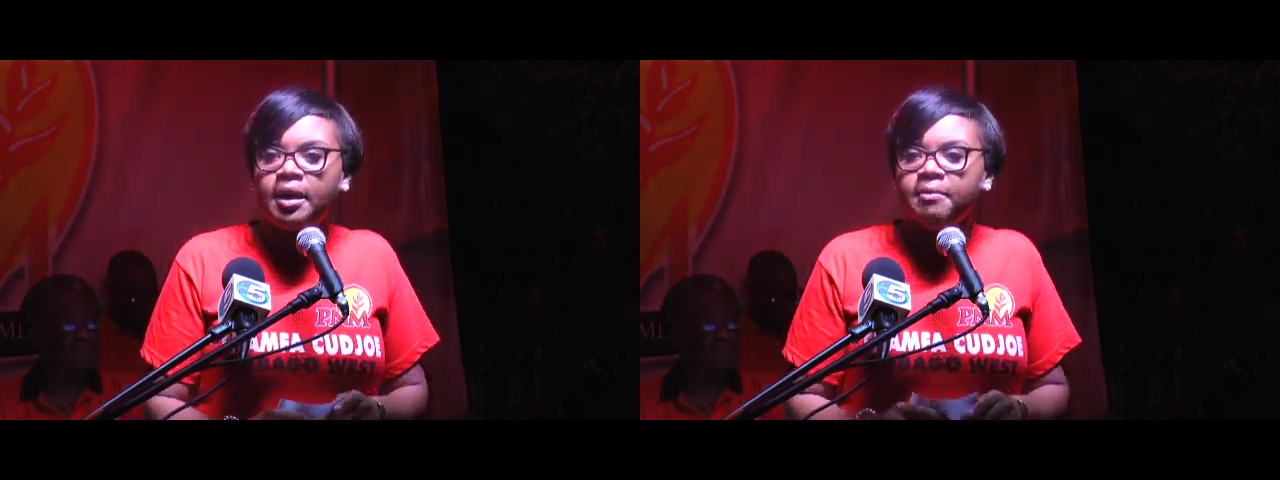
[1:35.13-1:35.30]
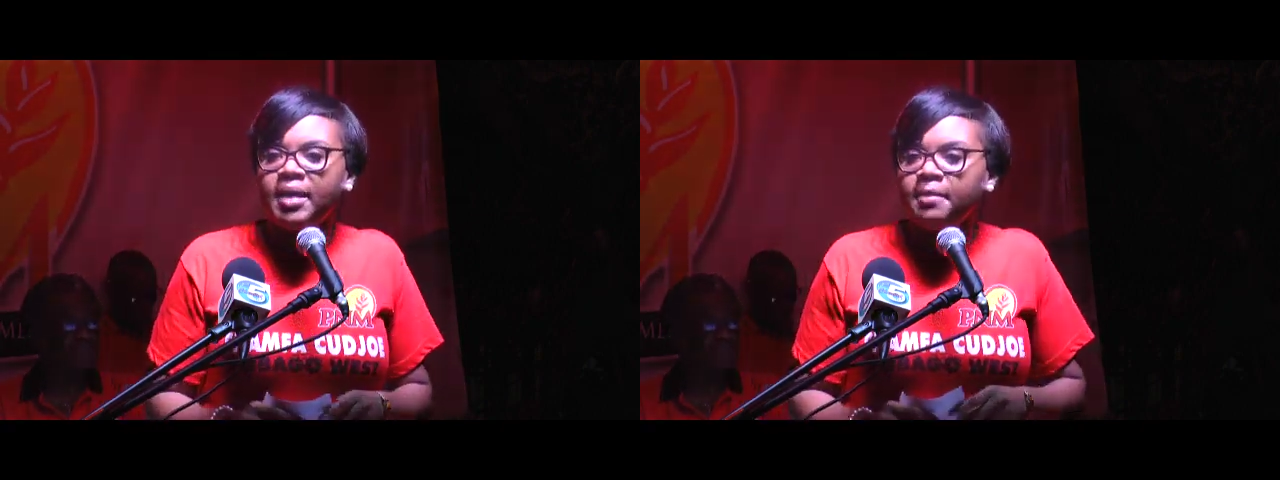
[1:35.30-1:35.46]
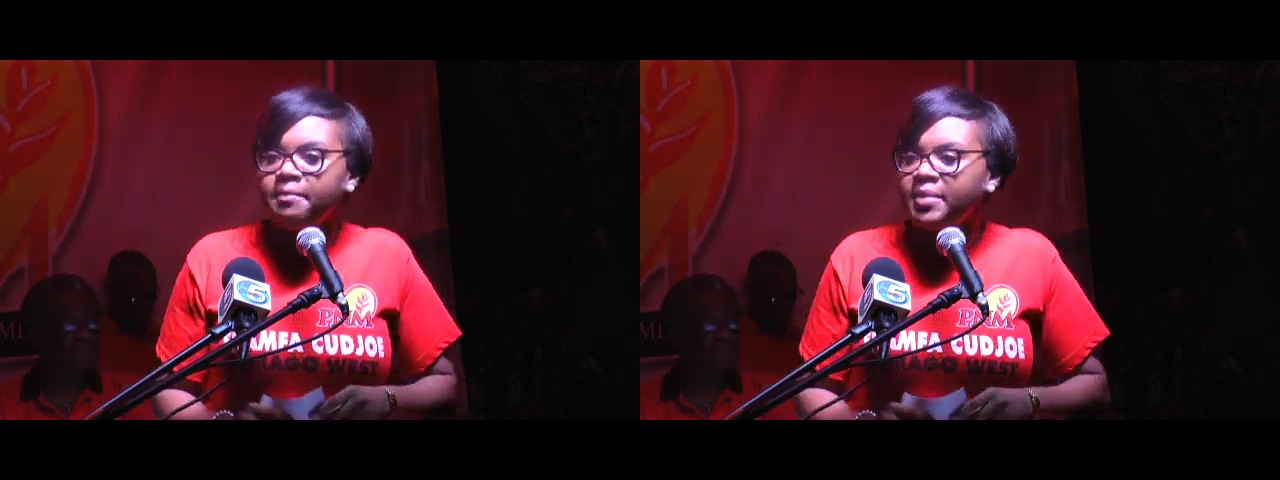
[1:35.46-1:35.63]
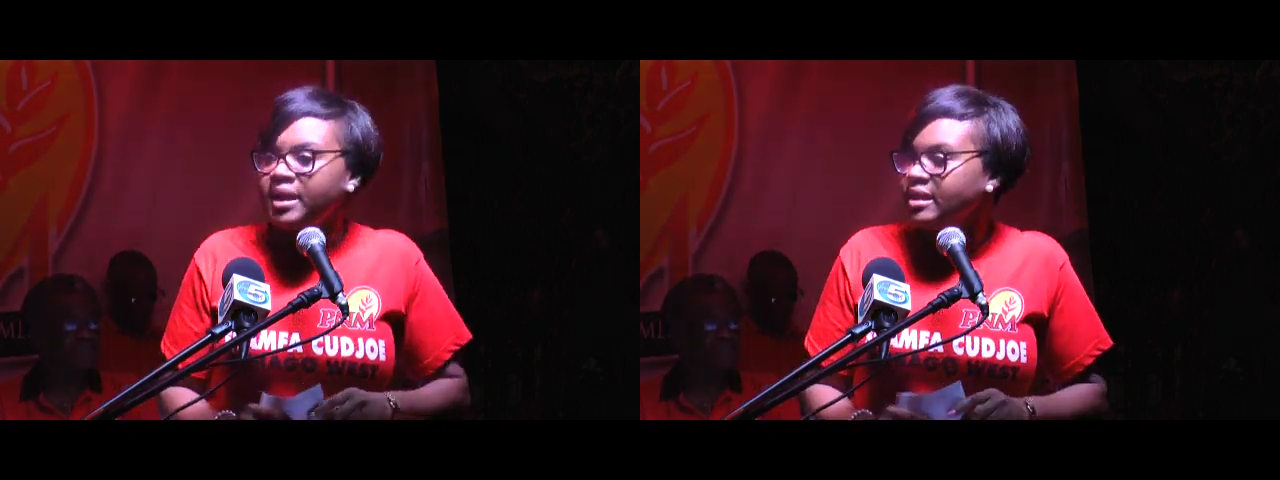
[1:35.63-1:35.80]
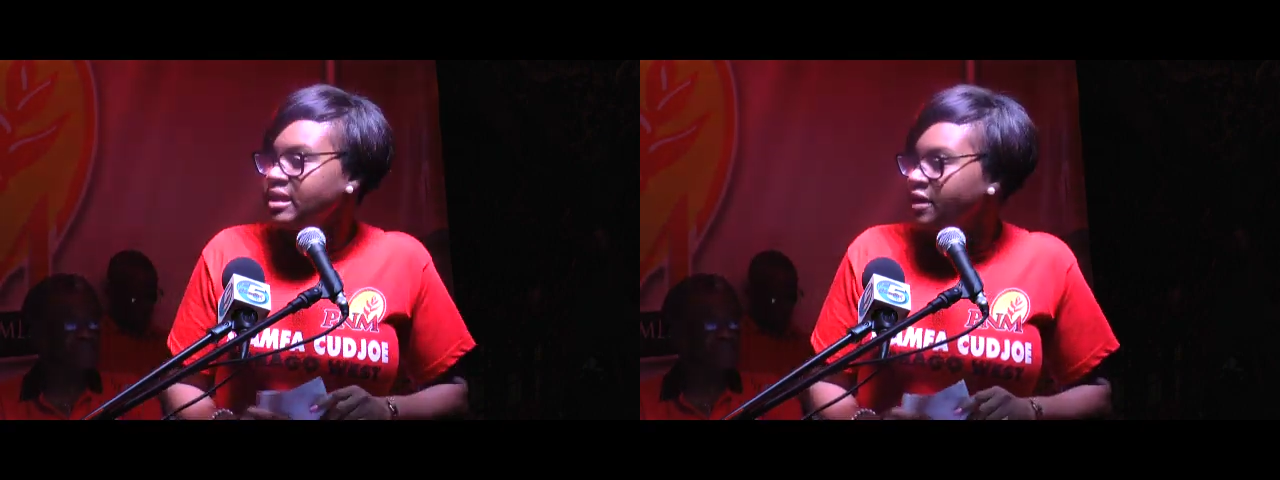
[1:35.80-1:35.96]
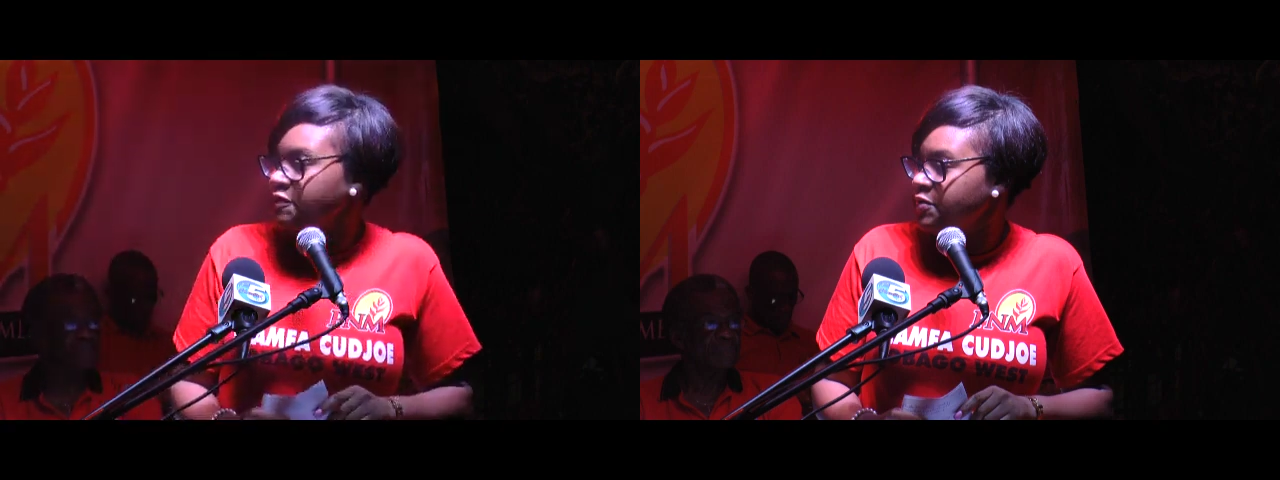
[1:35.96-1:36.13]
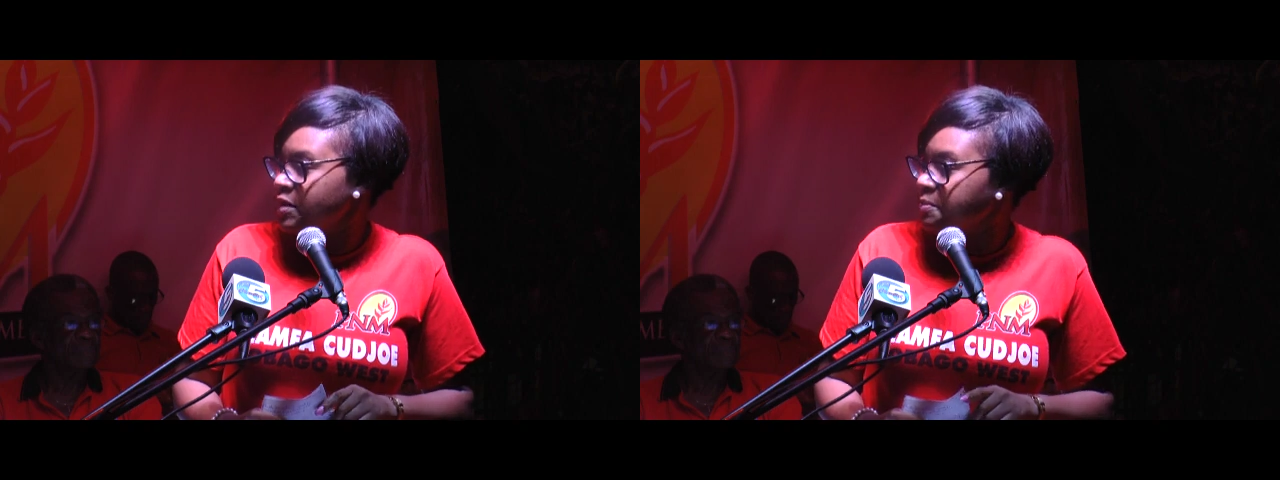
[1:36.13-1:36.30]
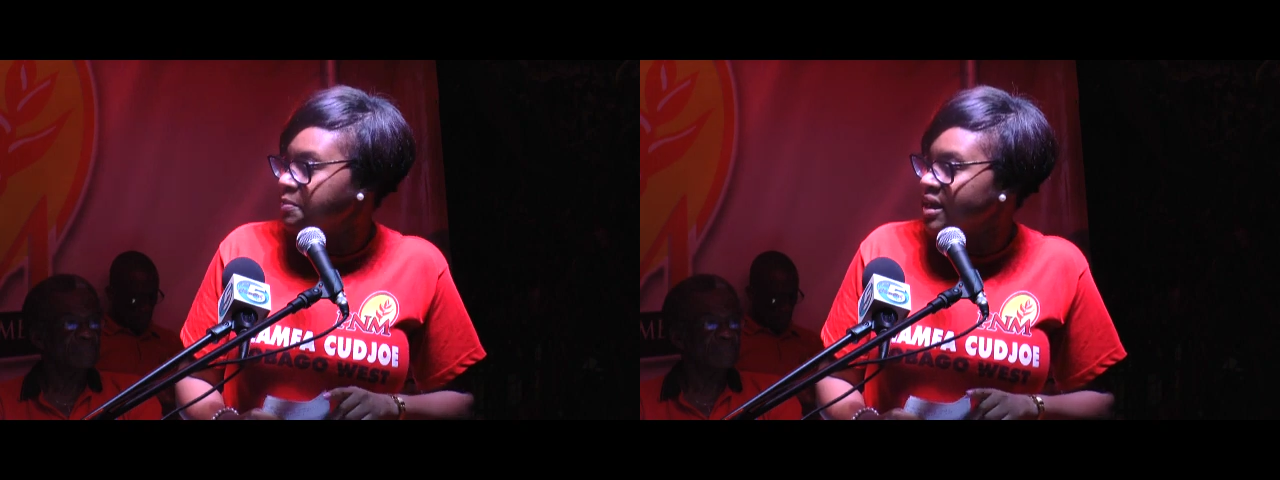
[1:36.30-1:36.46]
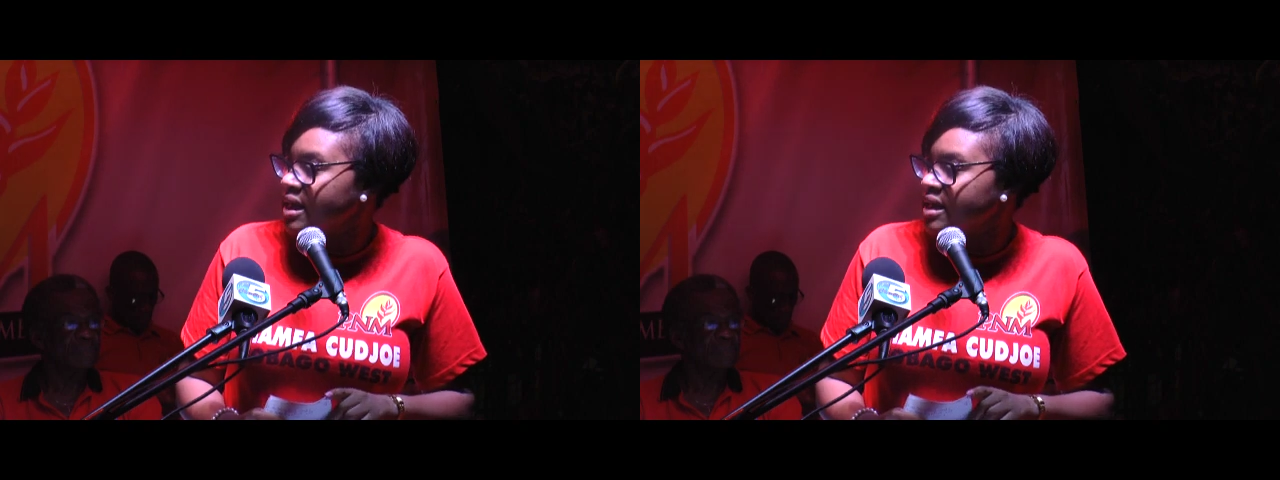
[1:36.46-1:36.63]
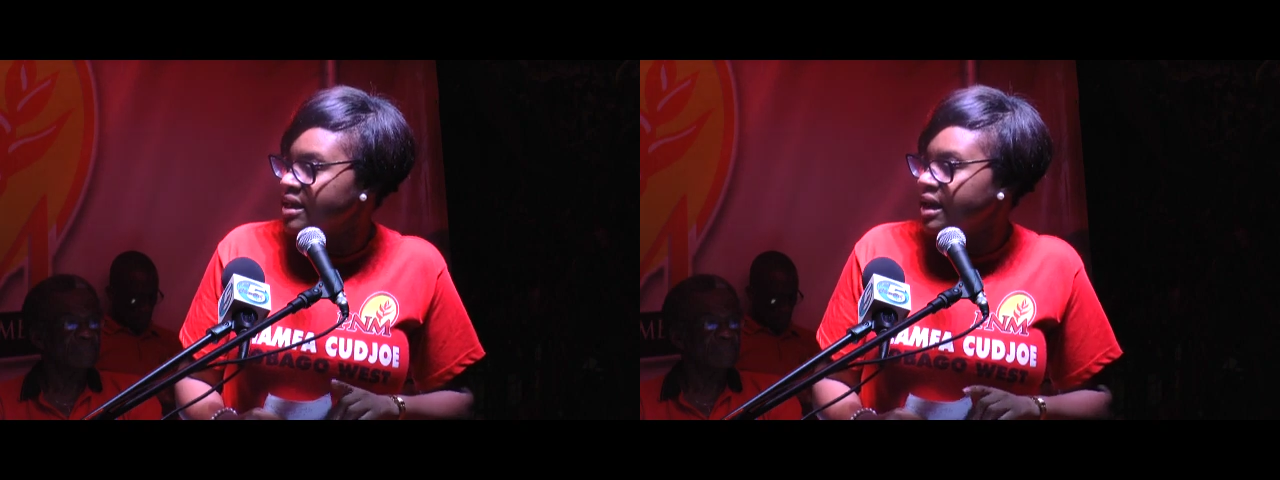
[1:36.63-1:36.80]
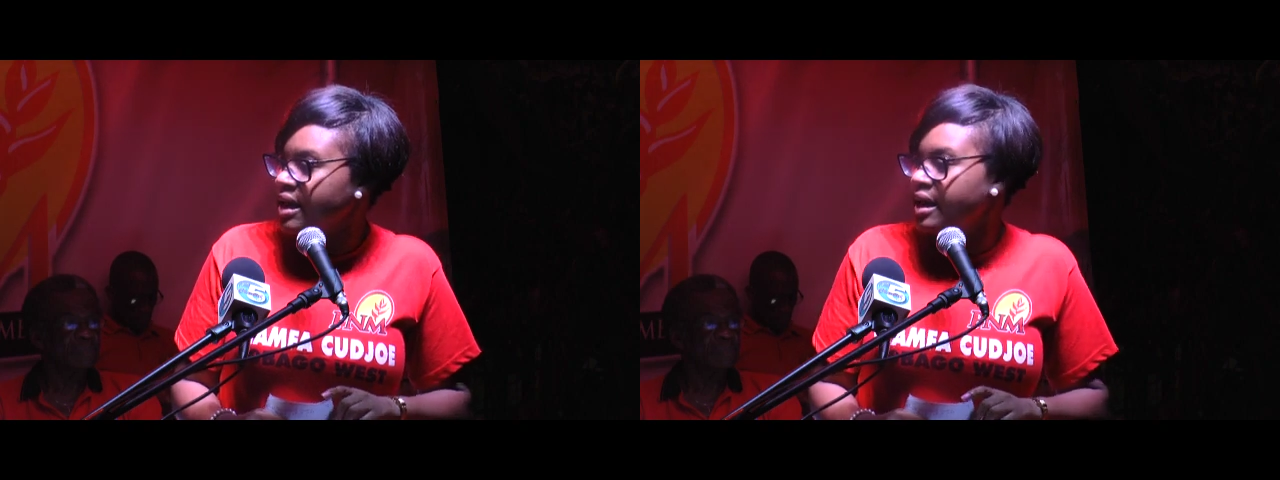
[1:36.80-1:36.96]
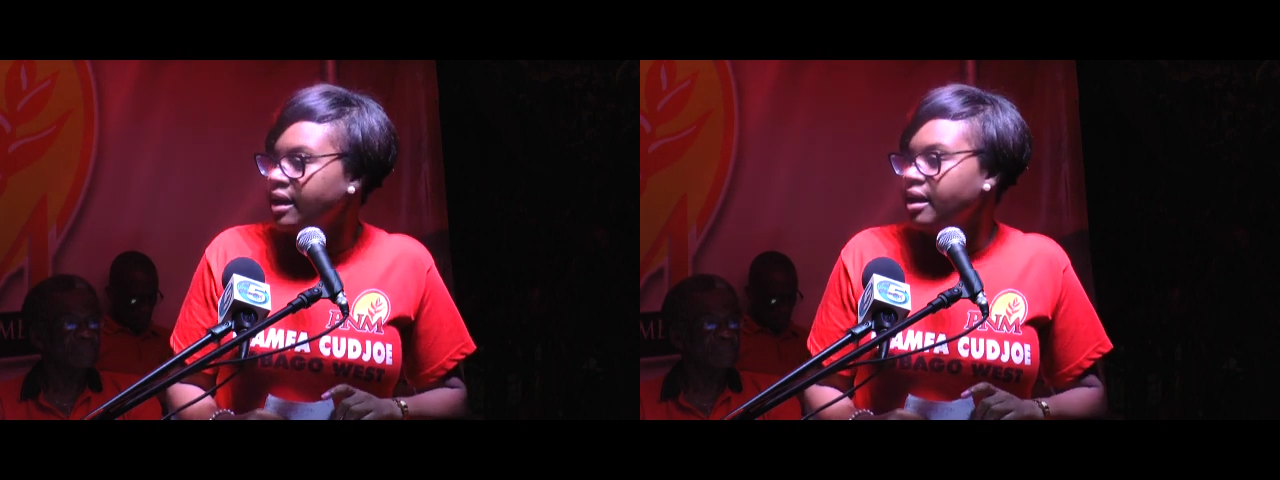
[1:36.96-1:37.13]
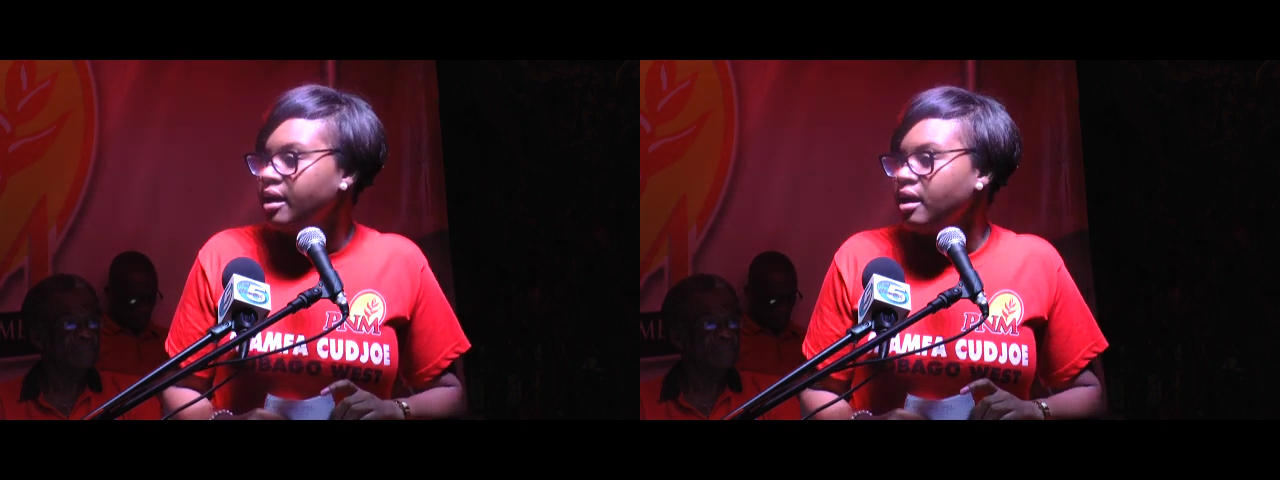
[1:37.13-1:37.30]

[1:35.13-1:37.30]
members of the media,